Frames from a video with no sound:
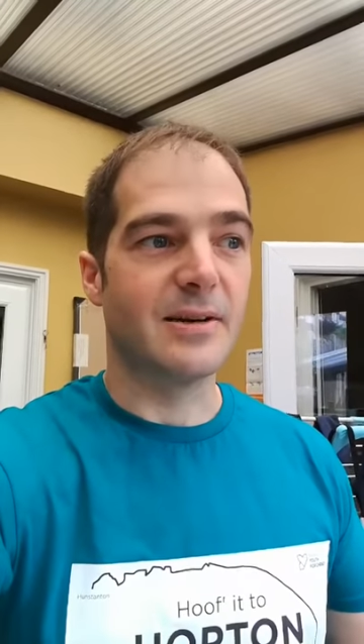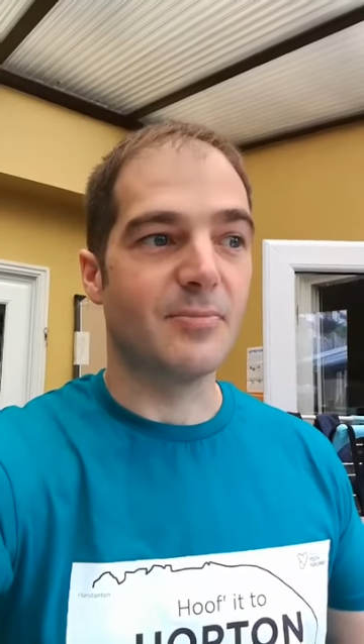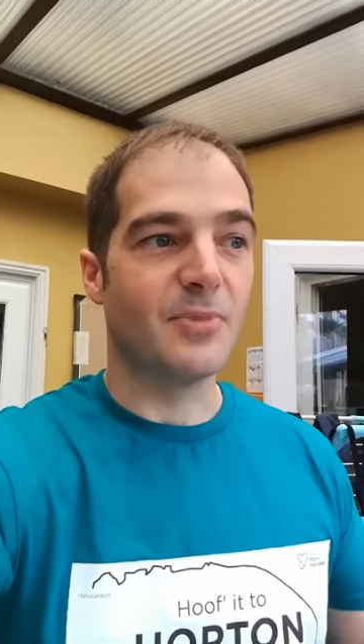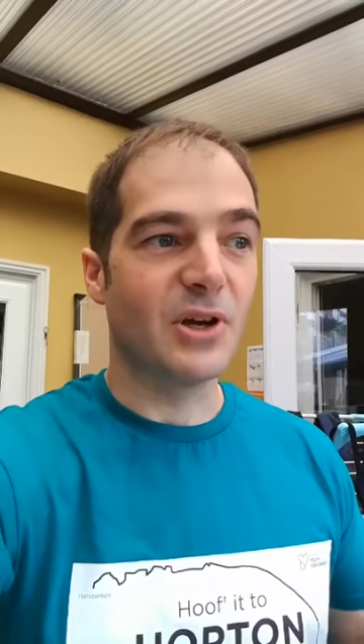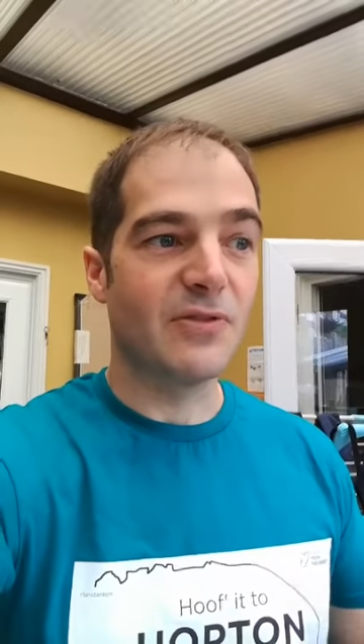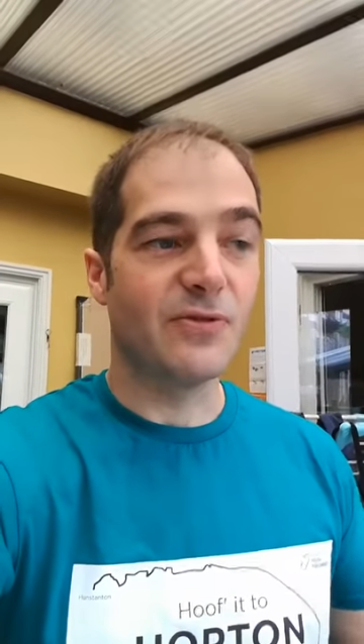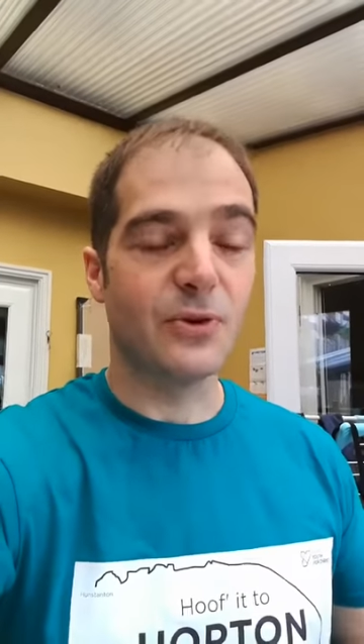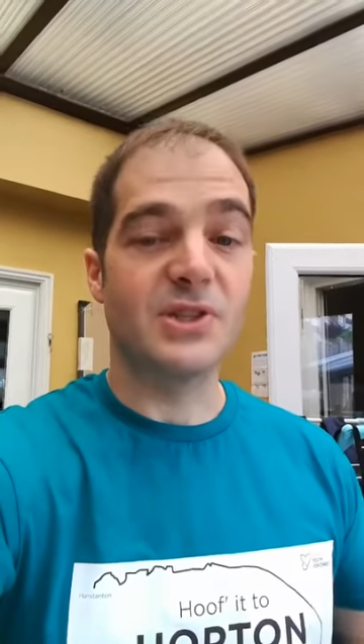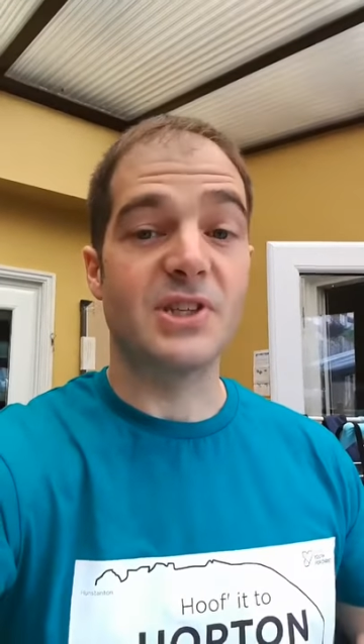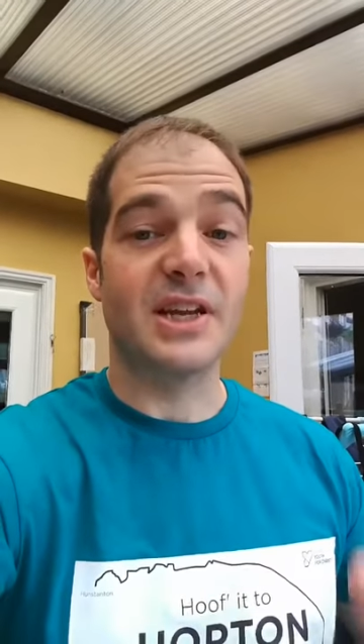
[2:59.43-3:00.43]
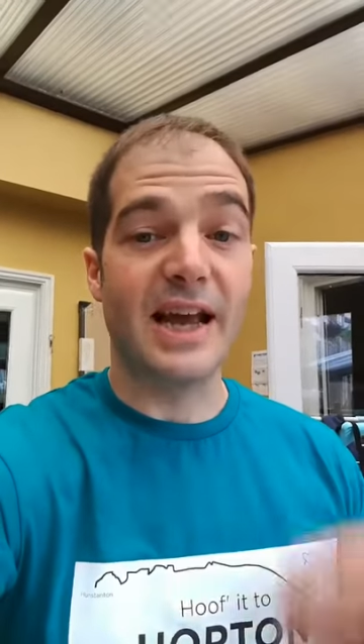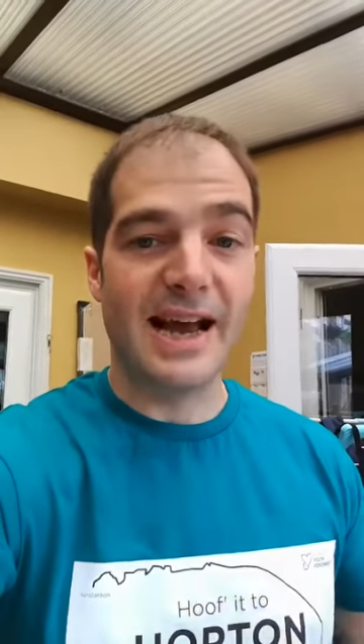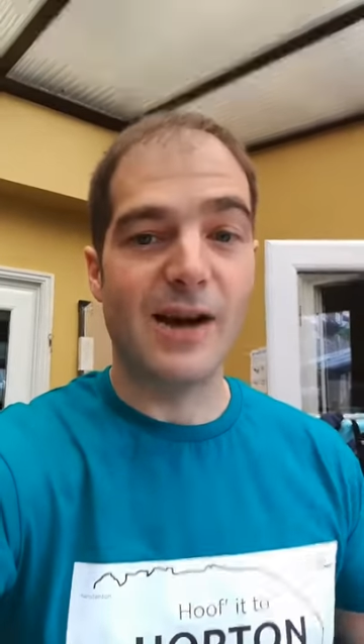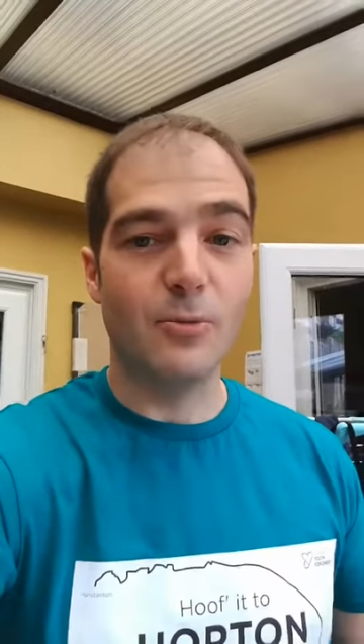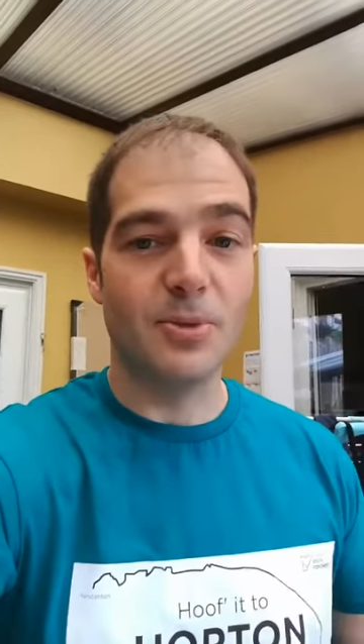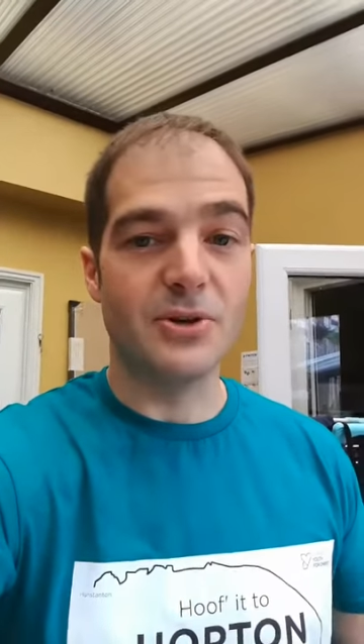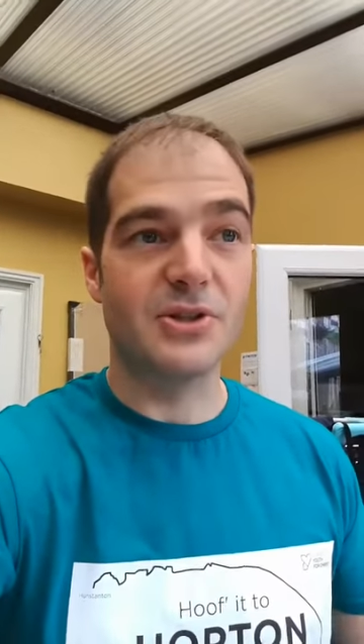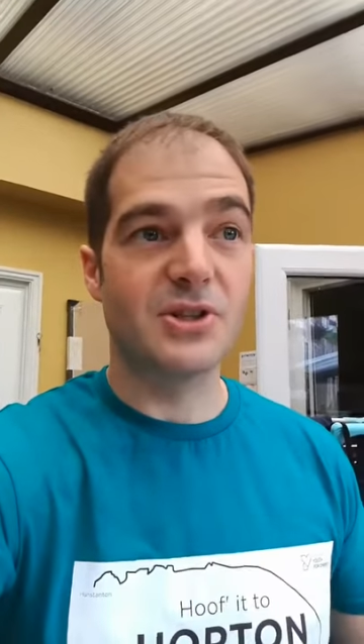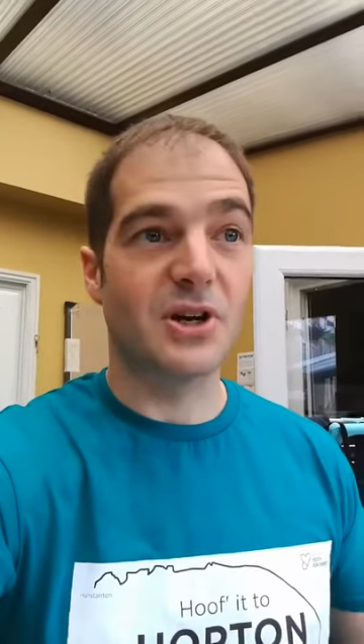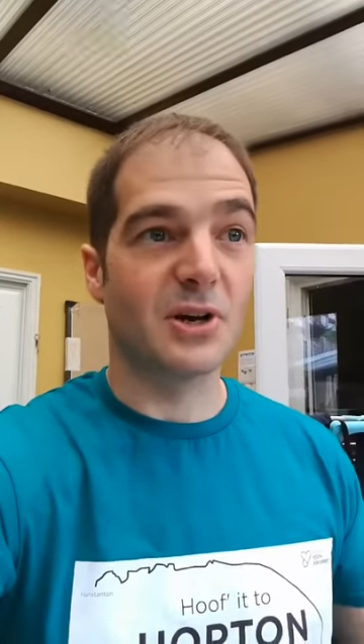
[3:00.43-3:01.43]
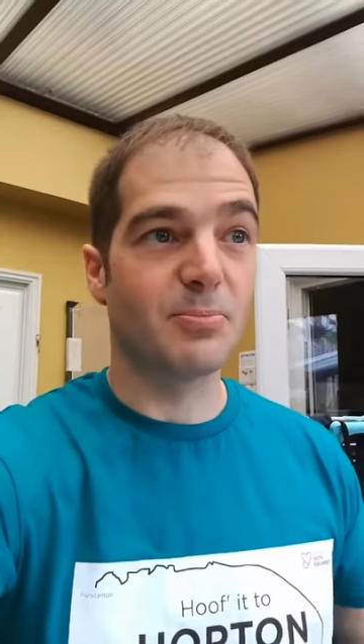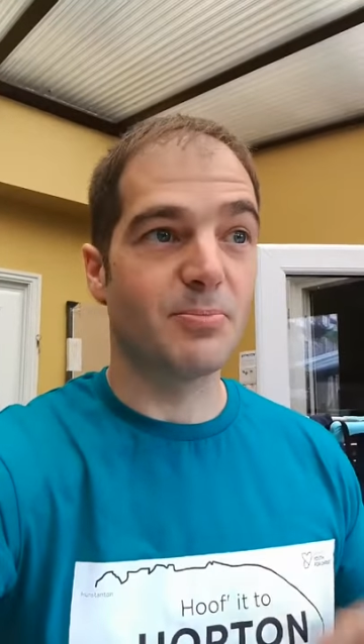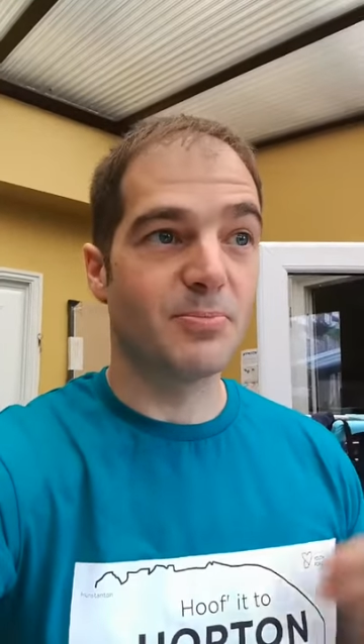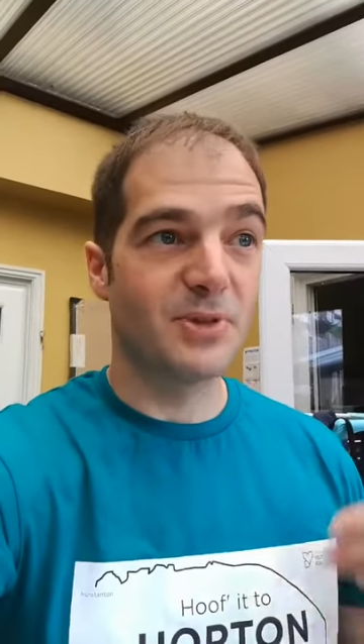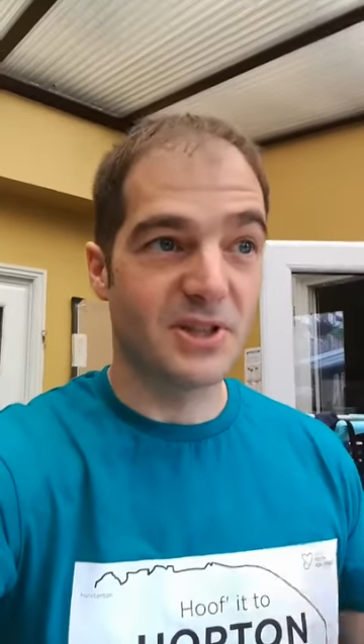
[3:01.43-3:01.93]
I'm looking forward to seeing how Boost kind of